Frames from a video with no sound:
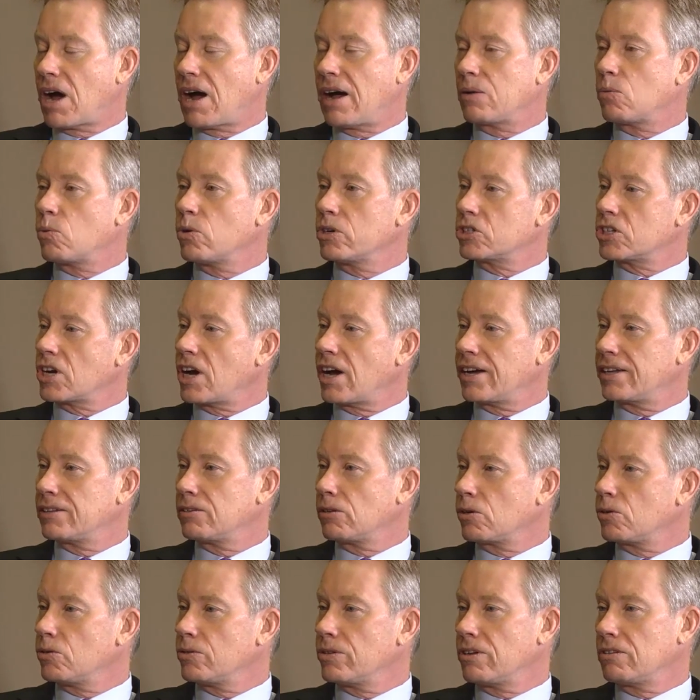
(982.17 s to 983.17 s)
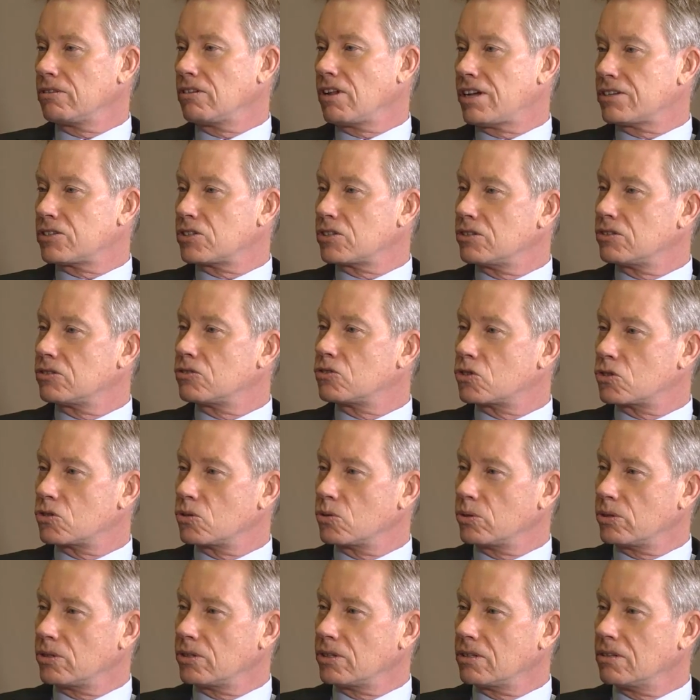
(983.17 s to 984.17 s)
I wish I had learned the lesson
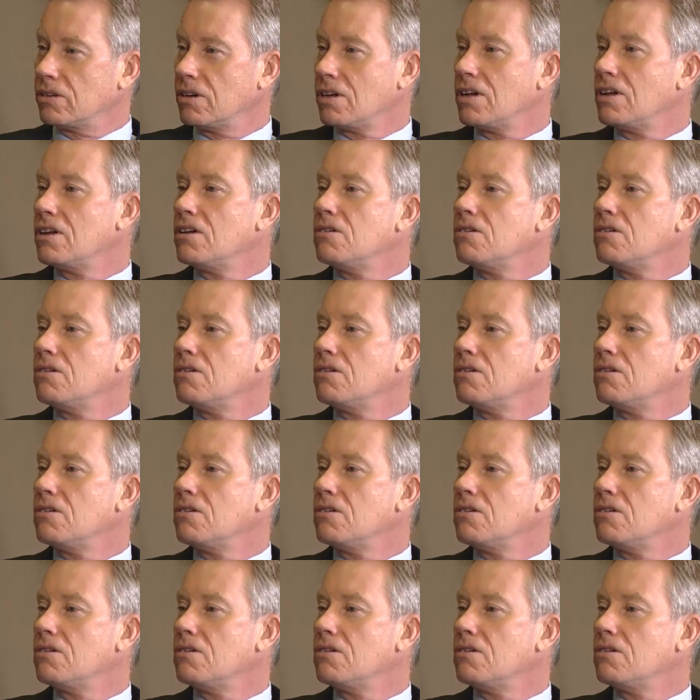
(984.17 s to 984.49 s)
sooner,